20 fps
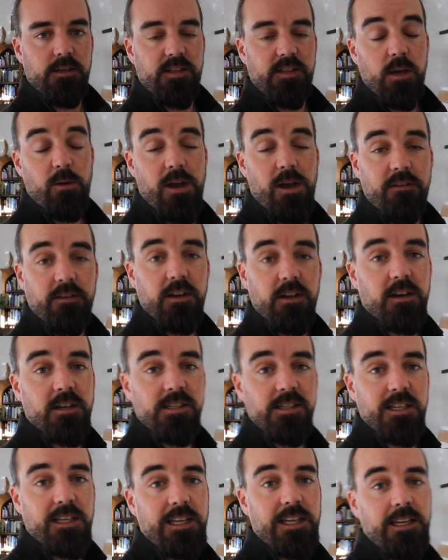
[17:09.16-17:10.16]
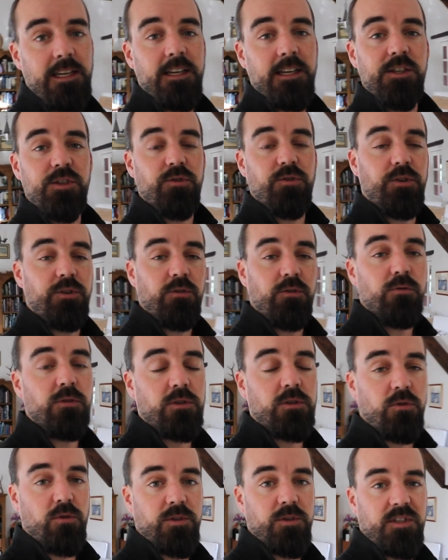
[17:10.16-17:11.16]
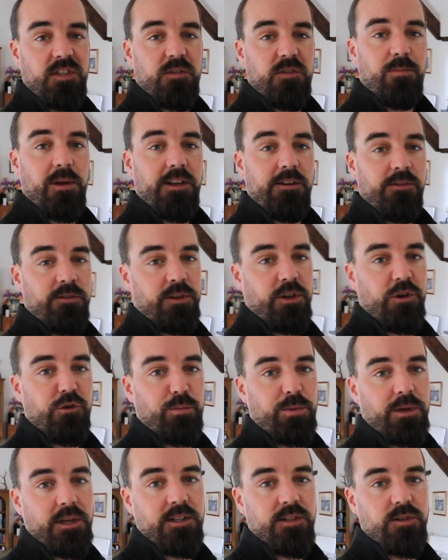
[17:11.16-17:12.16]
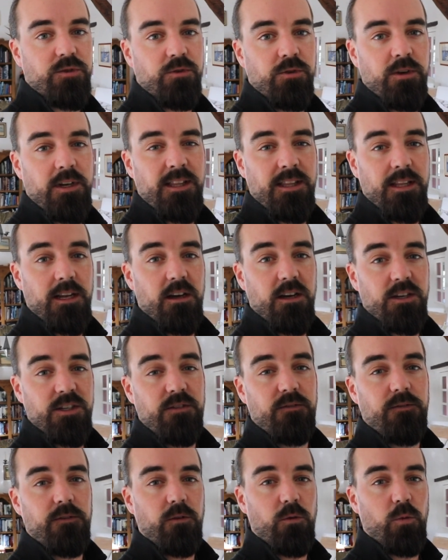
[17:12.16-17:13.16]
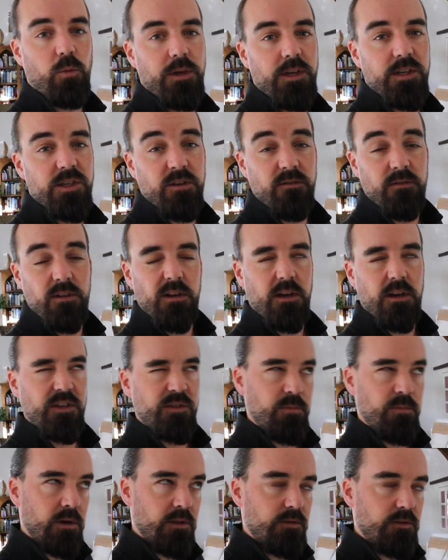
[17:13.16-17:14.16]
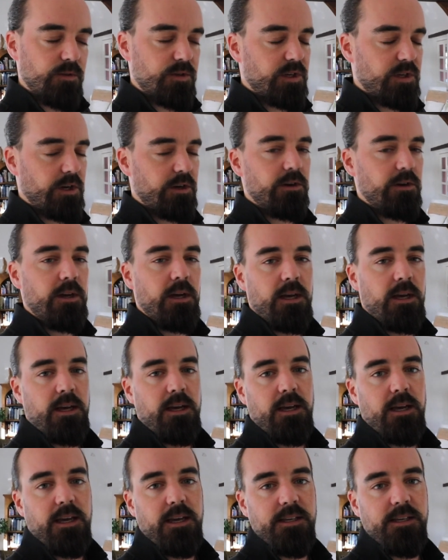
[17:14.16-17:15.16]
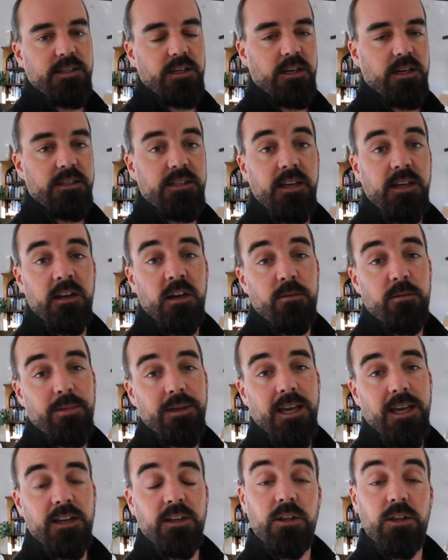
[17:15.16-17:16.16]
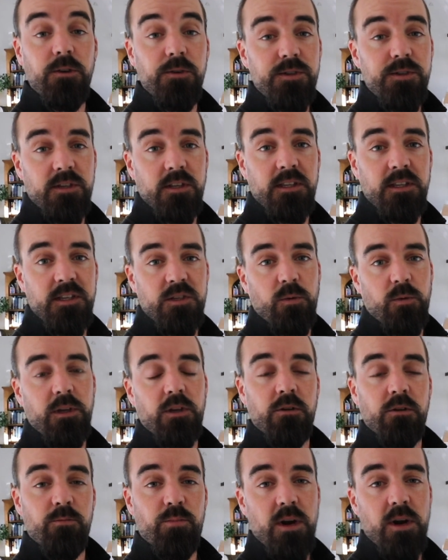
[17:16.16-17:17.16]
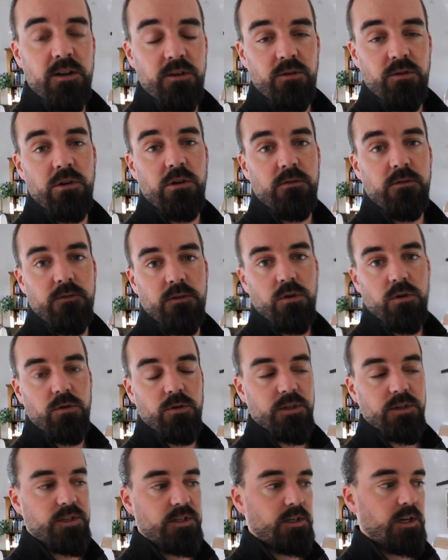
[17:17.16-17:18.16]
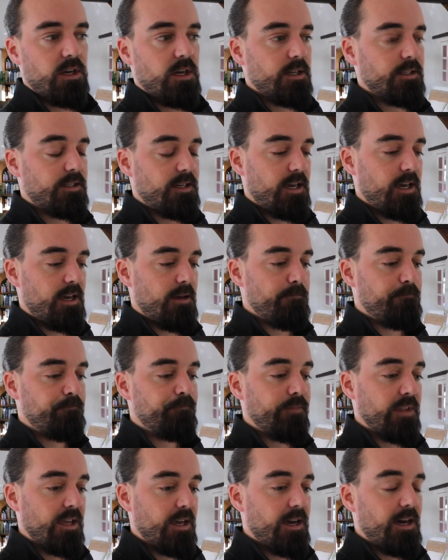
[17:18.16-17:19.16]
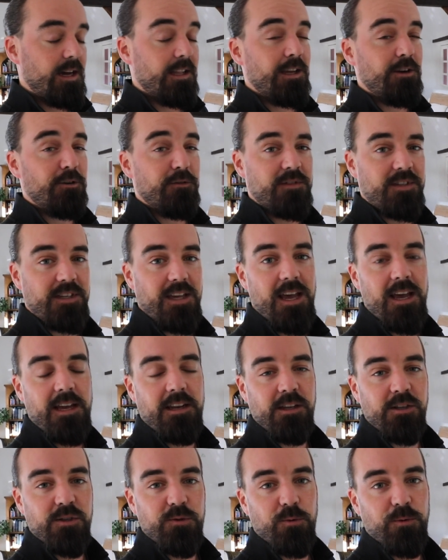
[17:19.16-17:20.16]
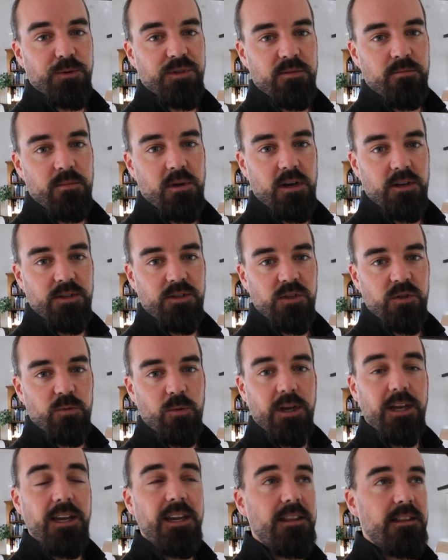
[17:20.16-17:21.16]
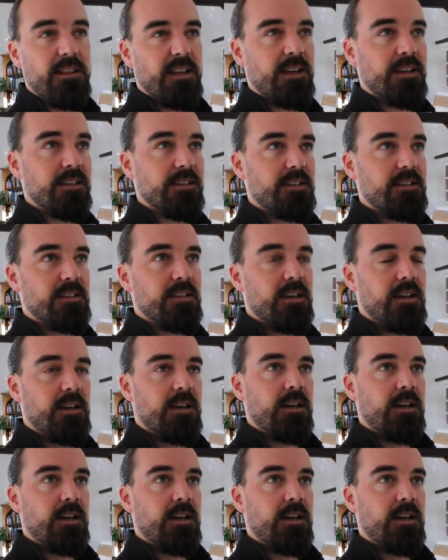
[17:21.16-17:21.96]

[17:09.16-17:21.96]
So there we have it, guys. Lee enjoyed all the courses he's played on the European Tour in the last few weeks, over the last month or so. He's teeing up again in Houston this week on a brand new golf course to him, and then obviously heading towards the Masters, where he thinks